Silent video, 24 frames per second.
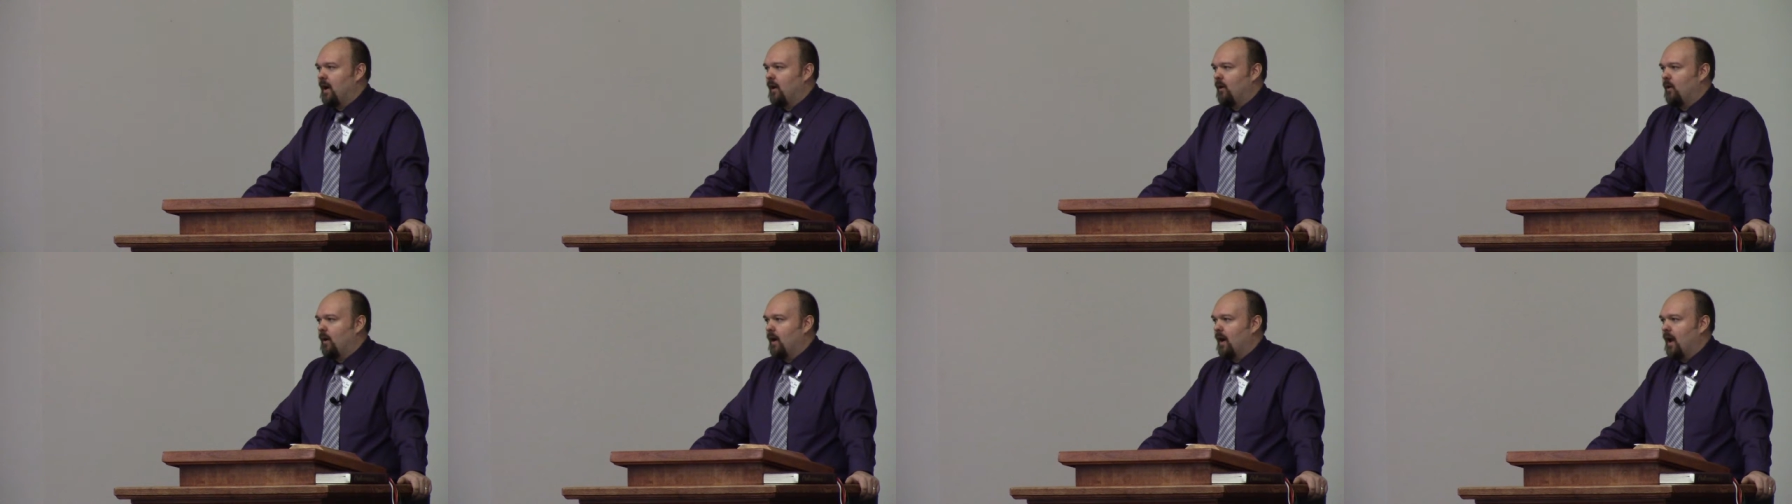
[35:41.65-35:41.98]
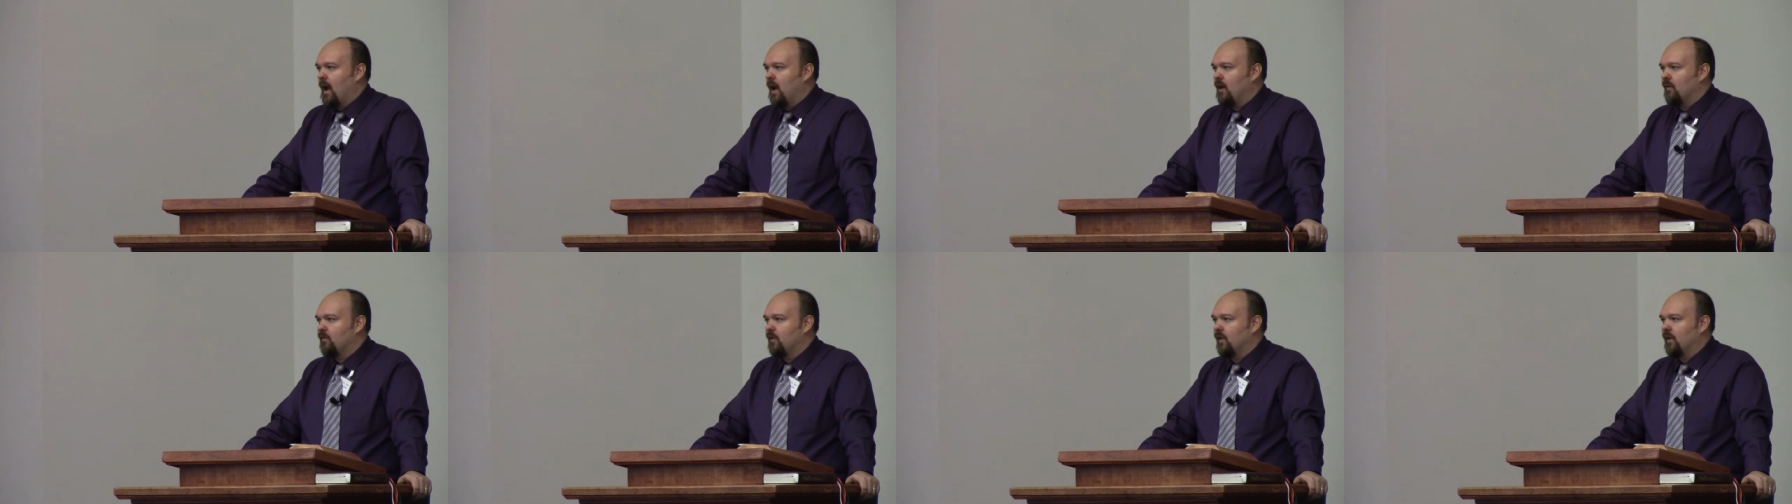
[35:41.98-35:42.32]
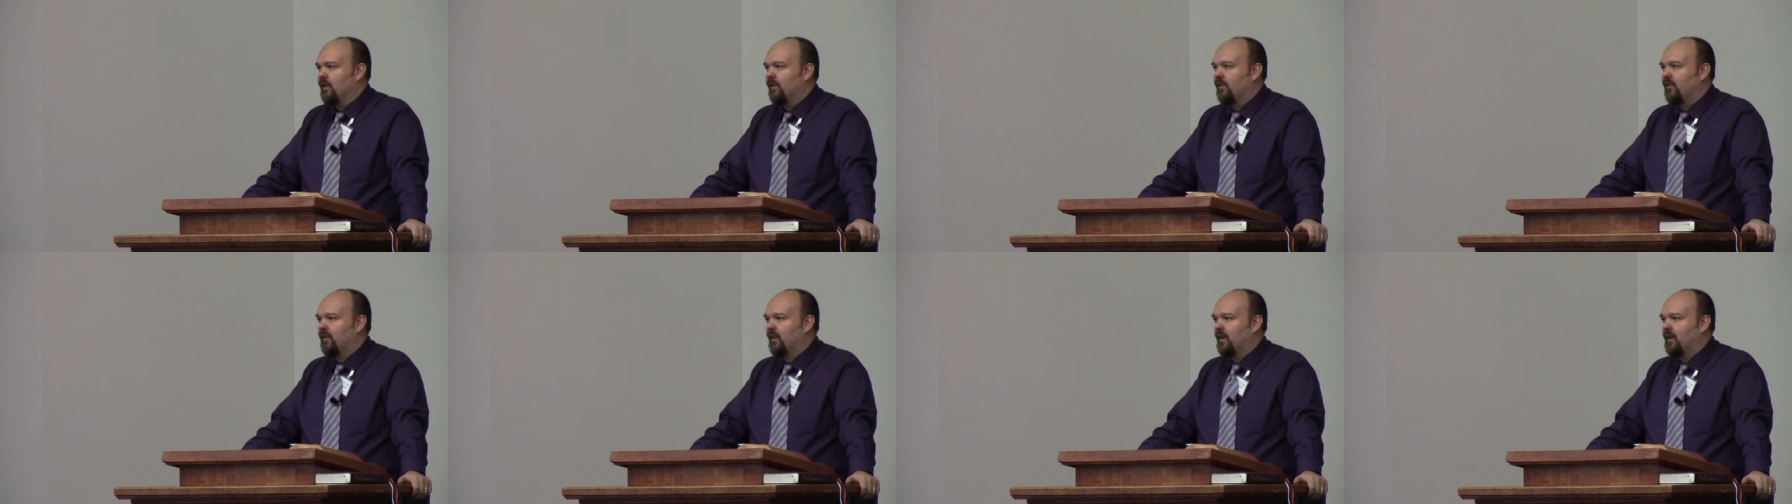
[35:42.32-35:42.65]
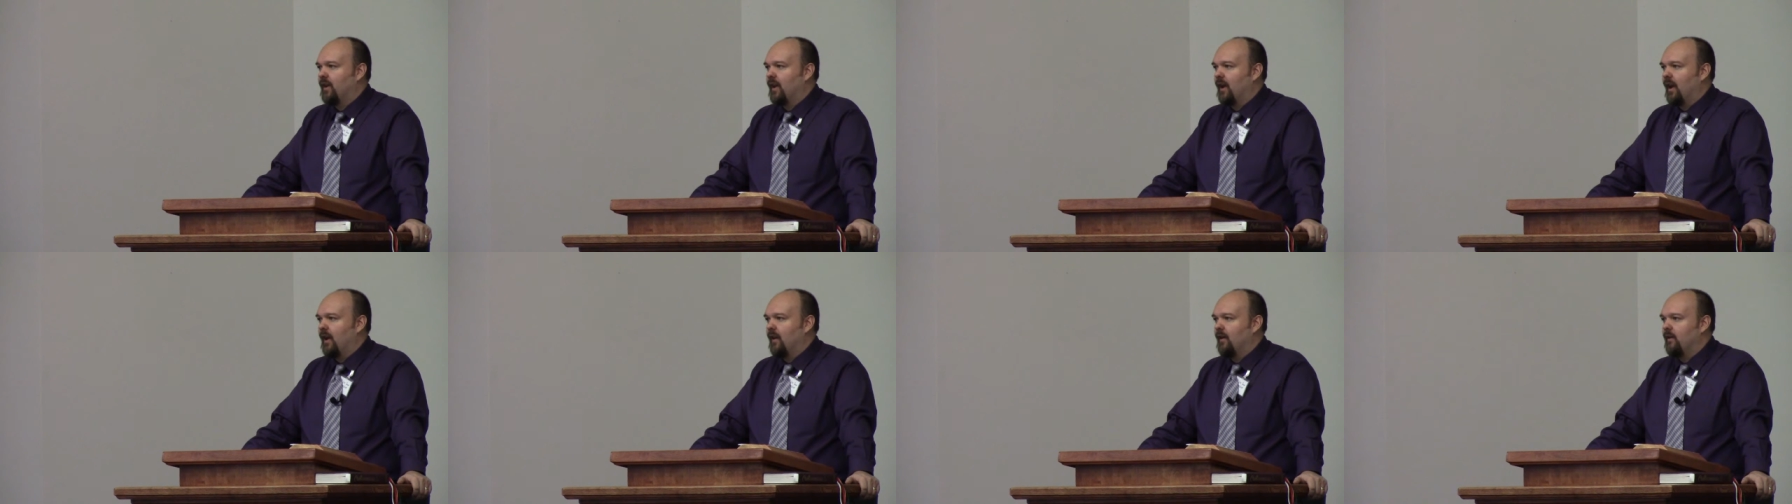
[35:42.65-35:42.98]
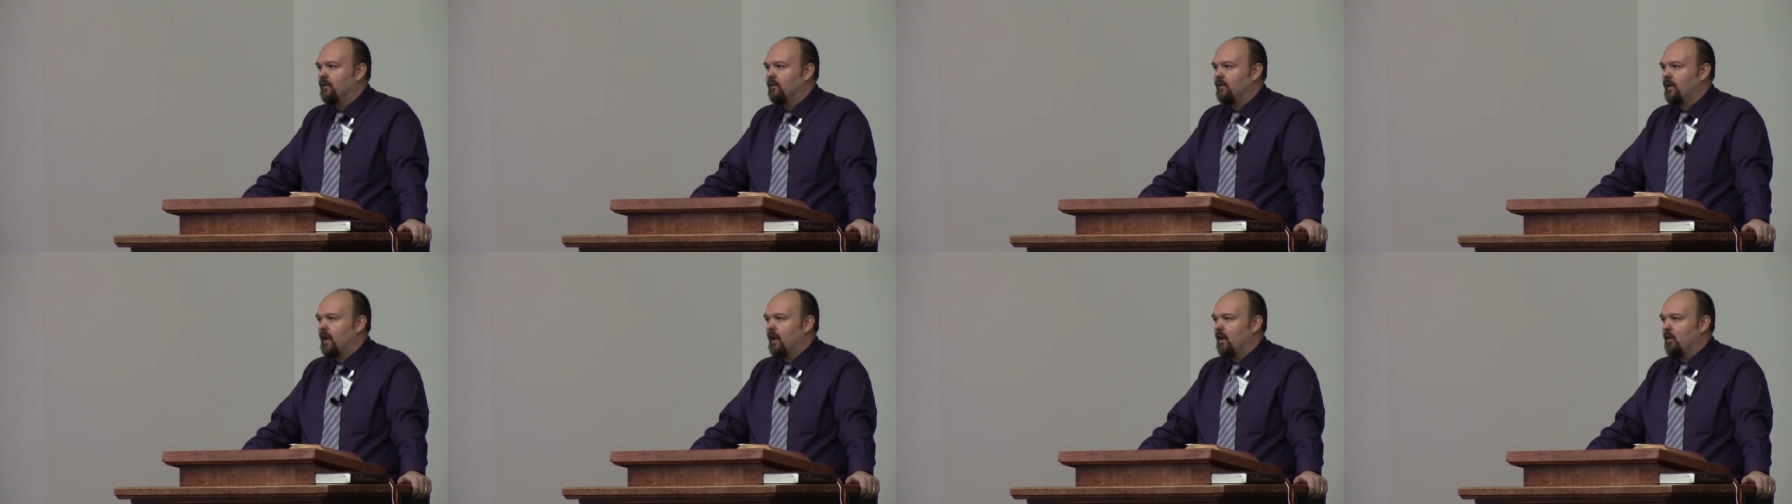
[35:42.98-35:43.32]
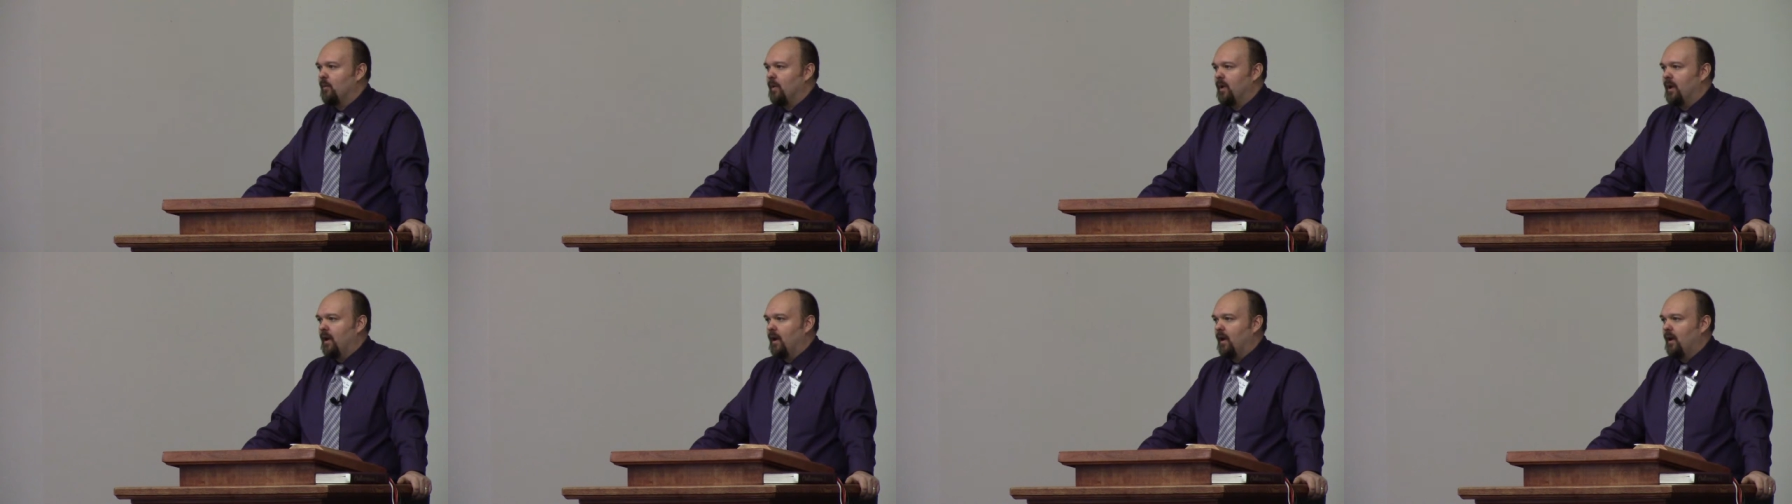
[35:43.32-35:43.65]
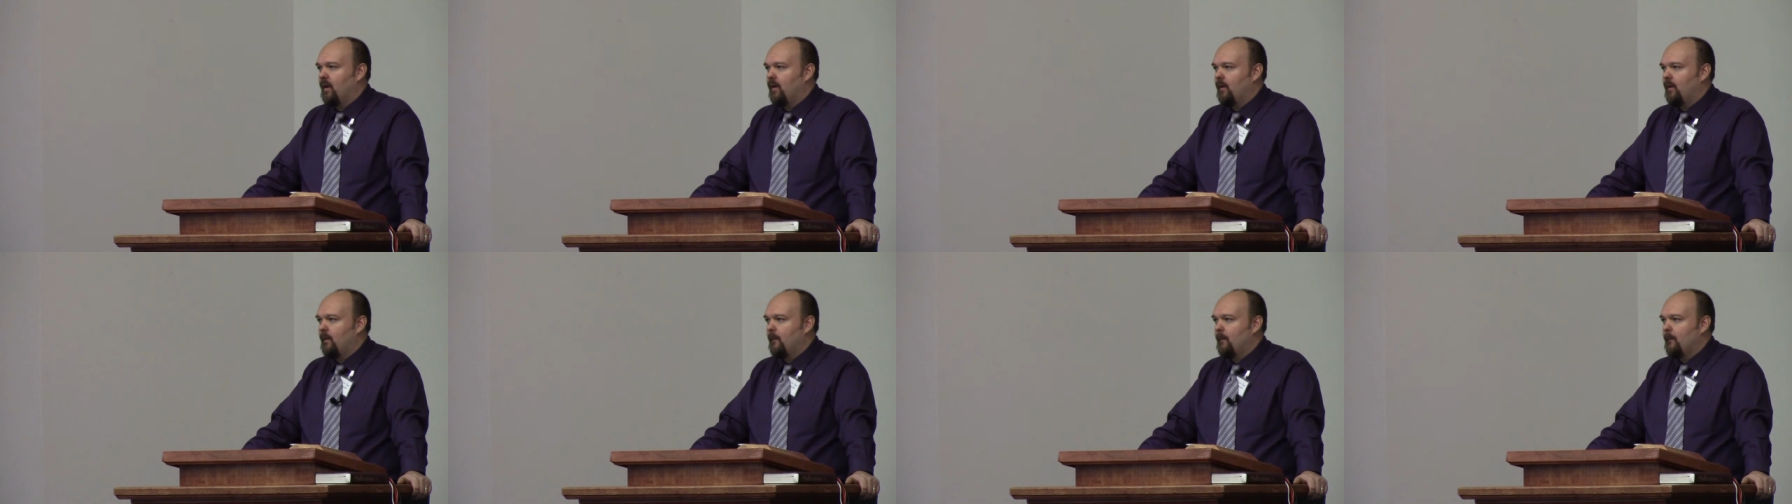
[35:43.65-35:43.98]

hour and a half on Sunday and that'll be it.